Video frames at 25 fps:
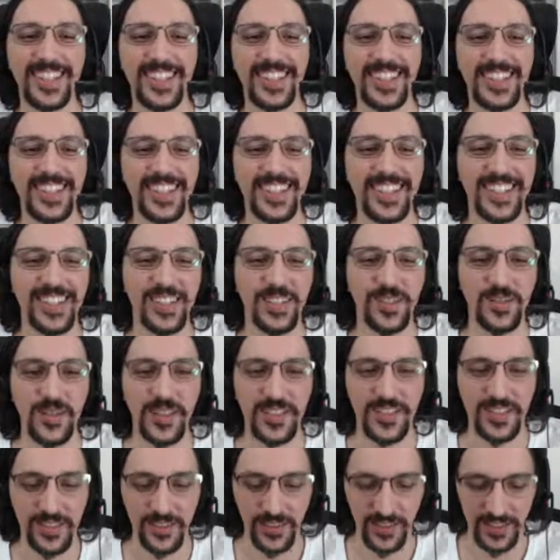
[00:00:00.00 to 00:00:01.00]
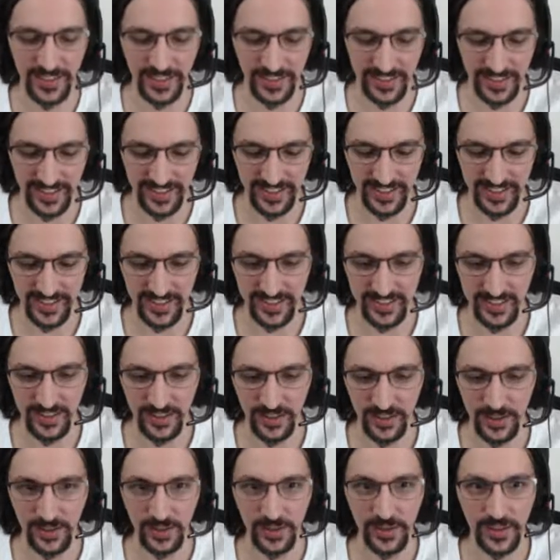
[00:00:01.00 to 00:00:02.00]
clear what's going on here.
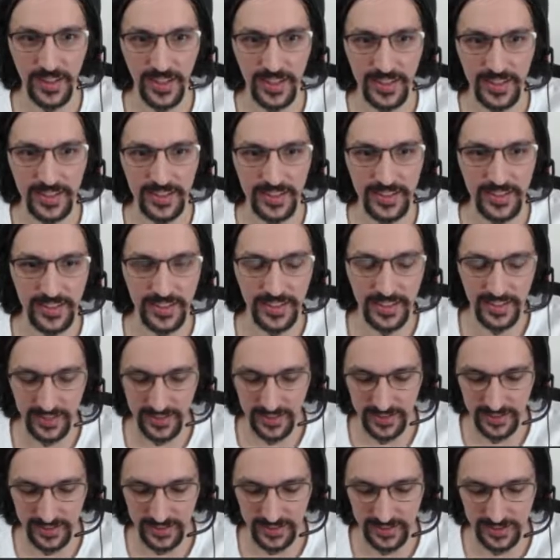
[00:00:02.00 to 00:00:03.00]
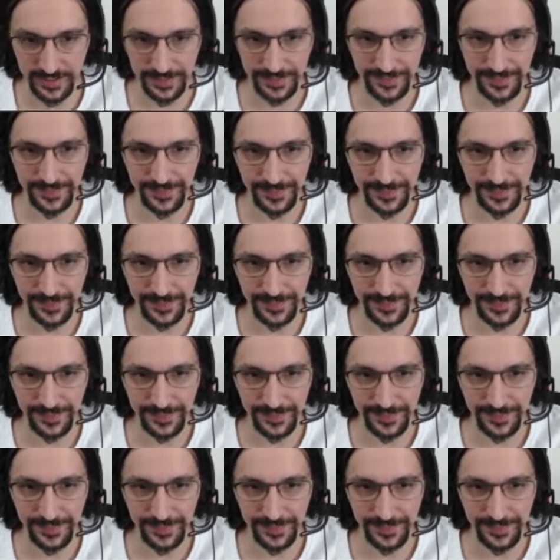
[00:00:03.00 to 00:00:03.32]
So let's see here.